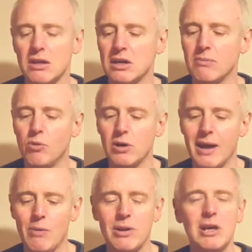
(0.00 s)
What you
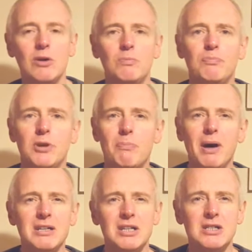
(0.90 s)
get when you
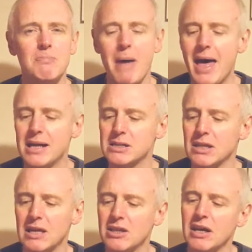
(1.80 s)
bite into pear
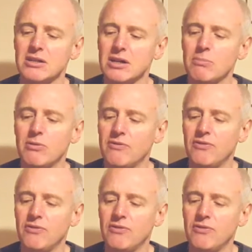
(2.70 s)
skin, that type